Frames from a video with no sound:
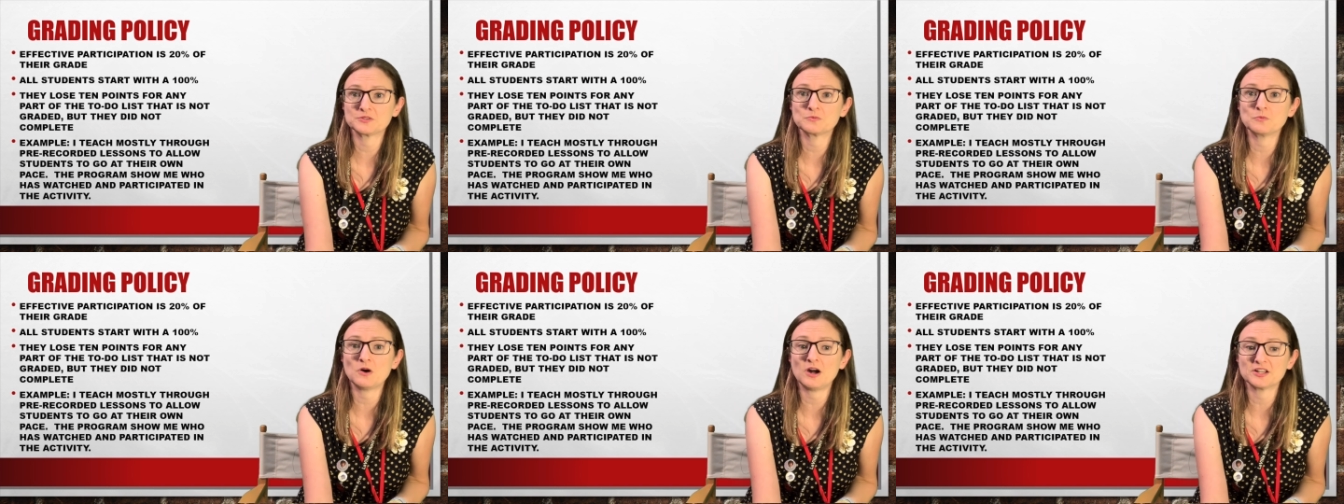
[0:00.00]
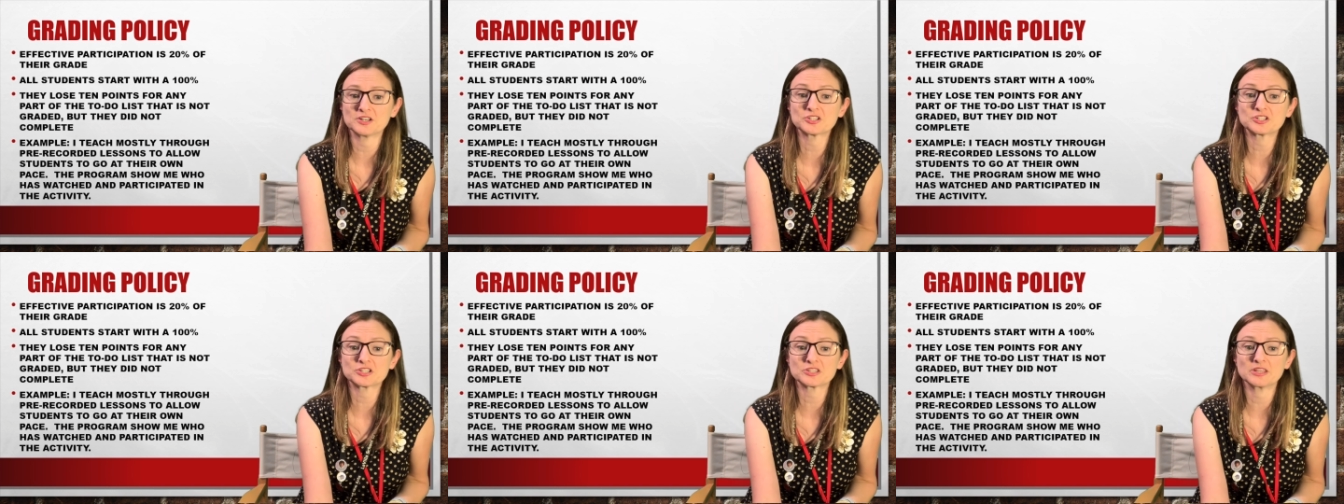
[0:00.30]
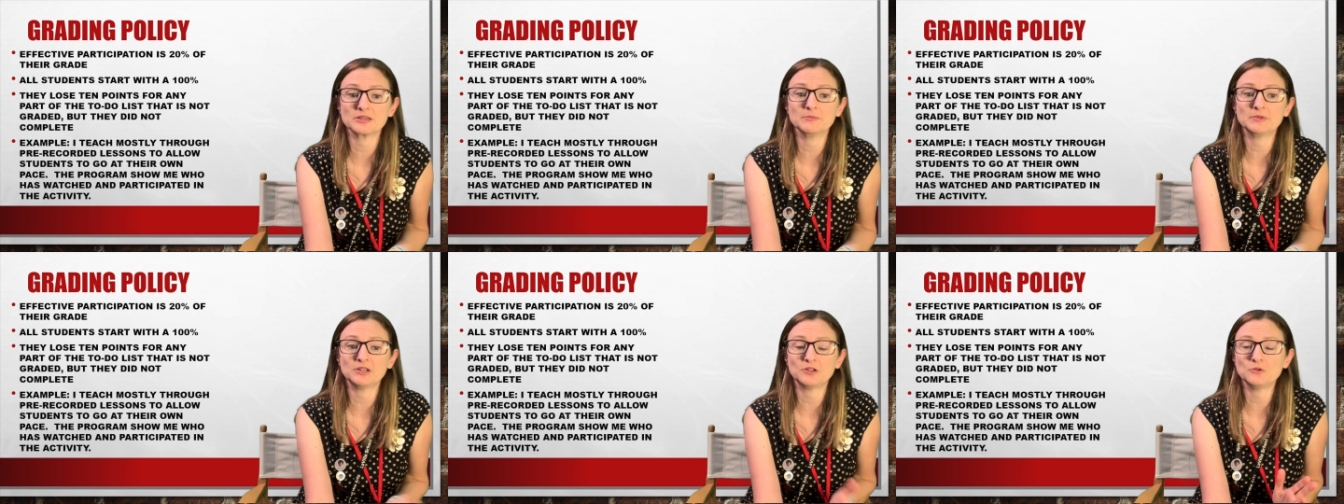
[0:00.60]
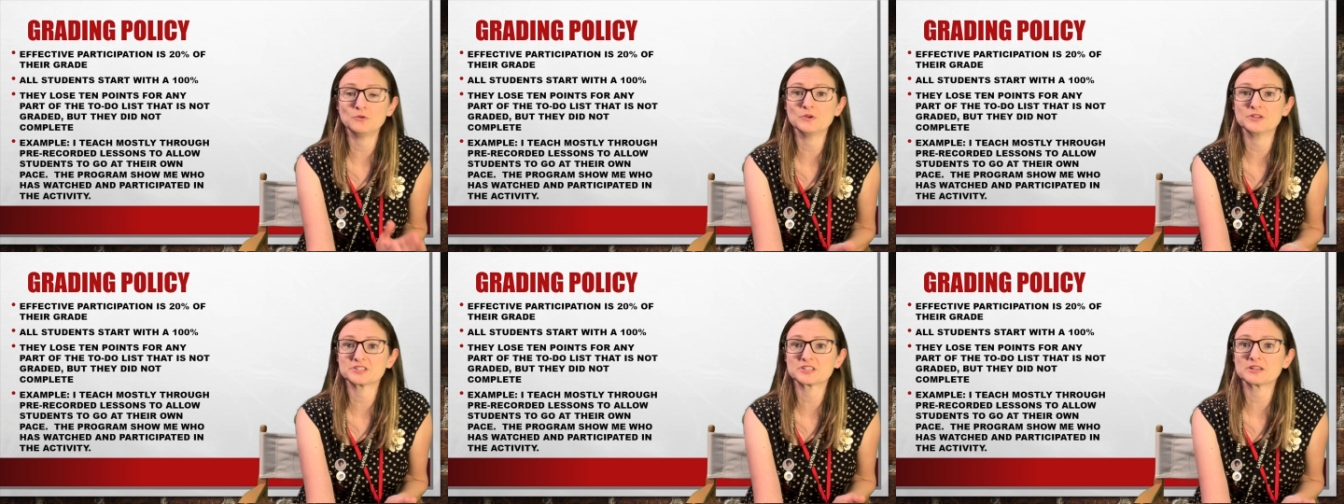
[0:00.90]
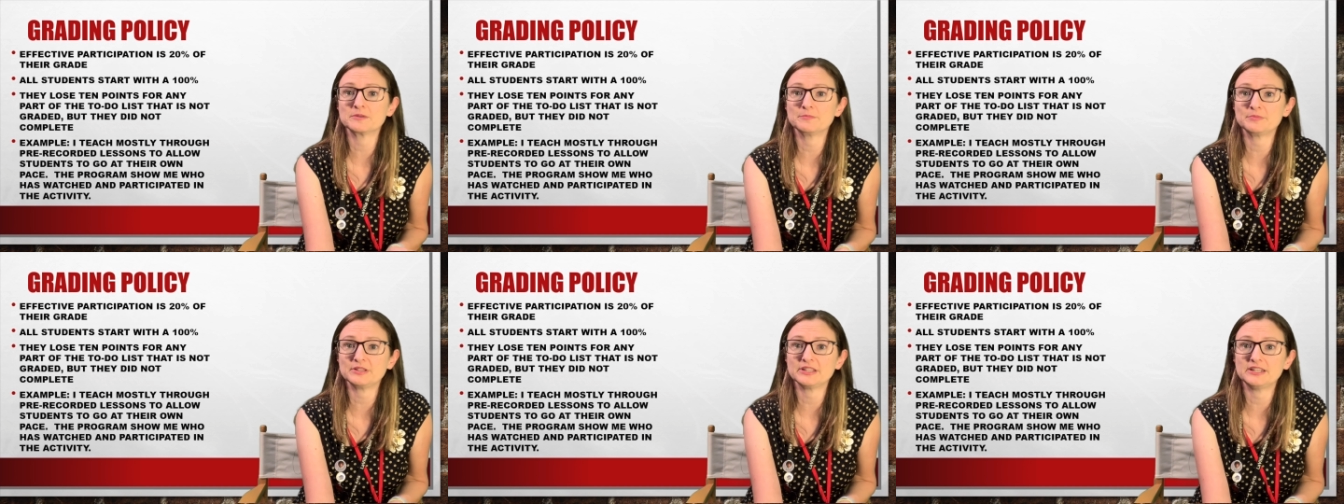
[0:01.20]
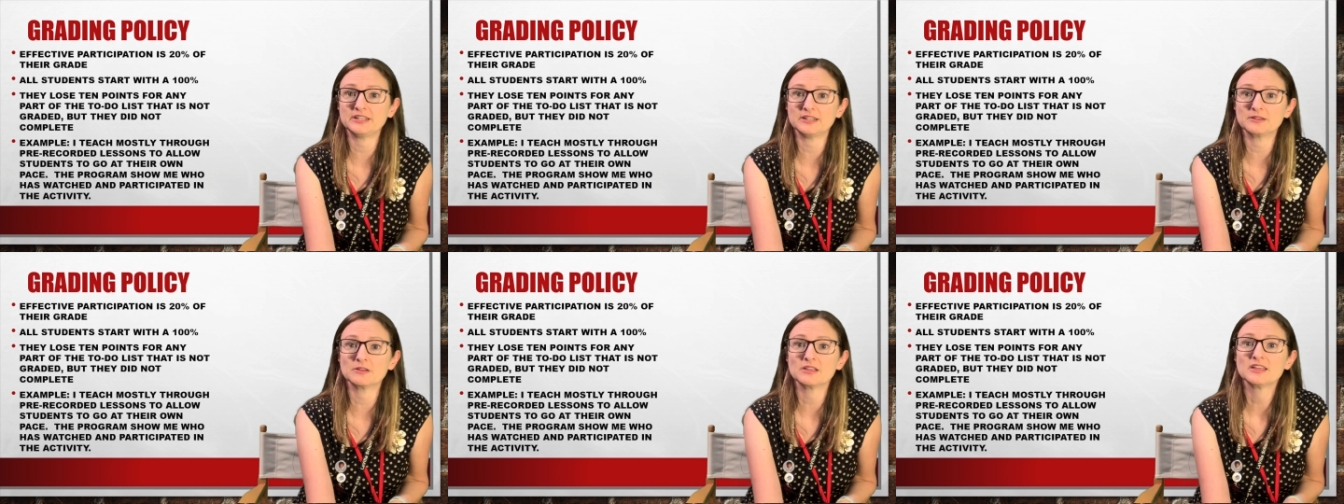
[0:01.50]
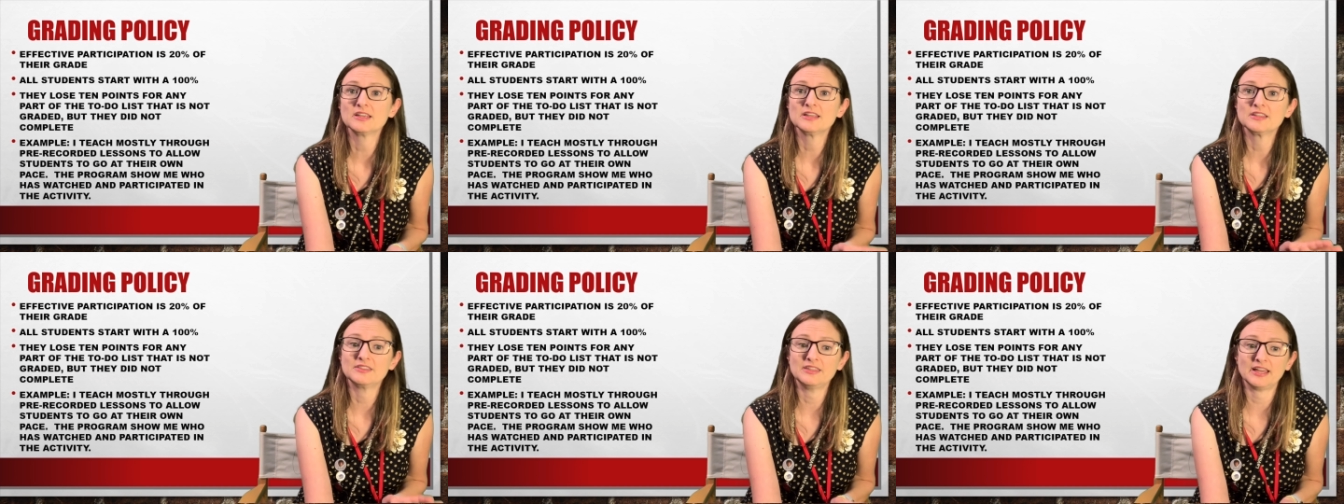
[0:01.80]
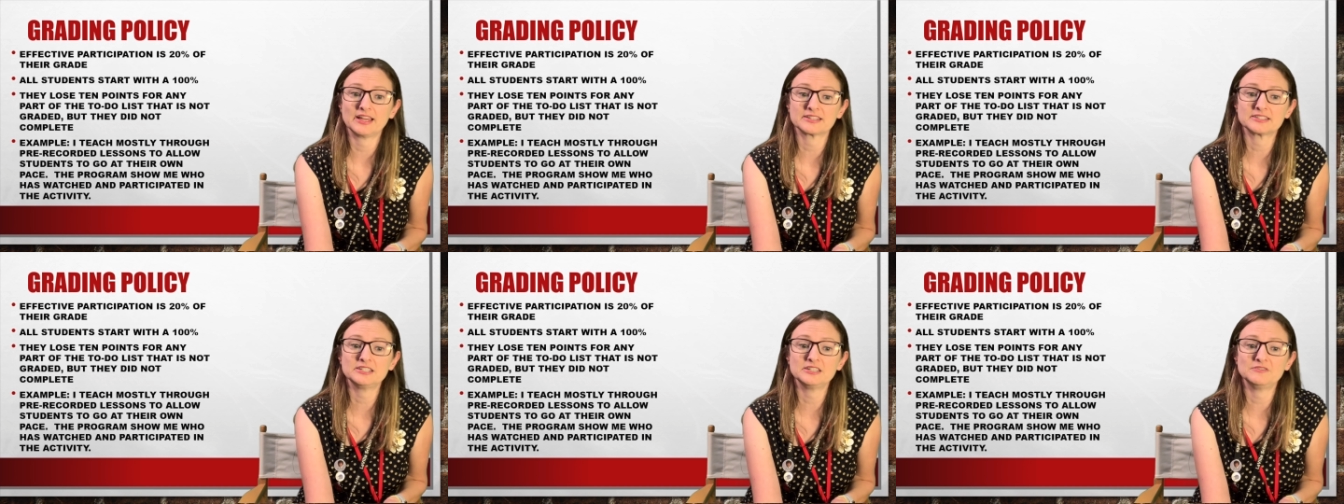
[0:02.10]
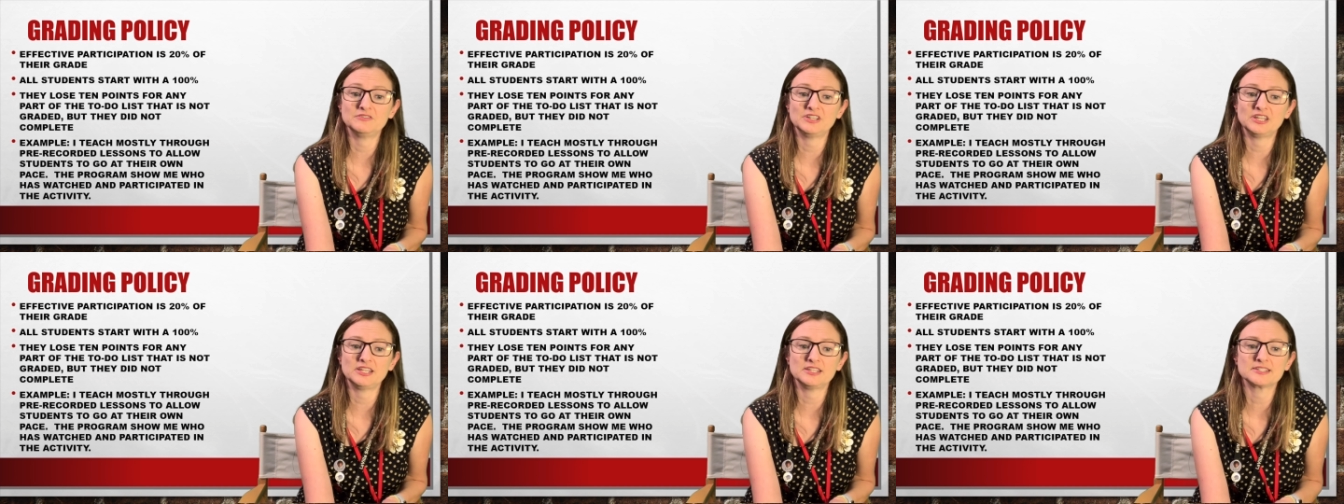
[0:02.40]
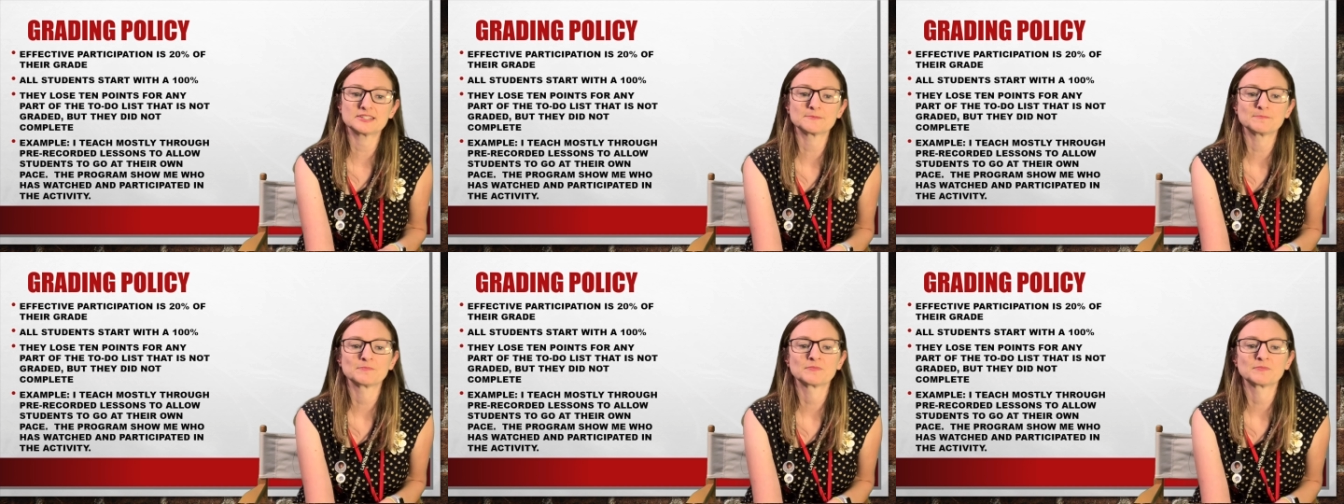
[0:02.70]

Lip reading: watched them and who has completed the activities.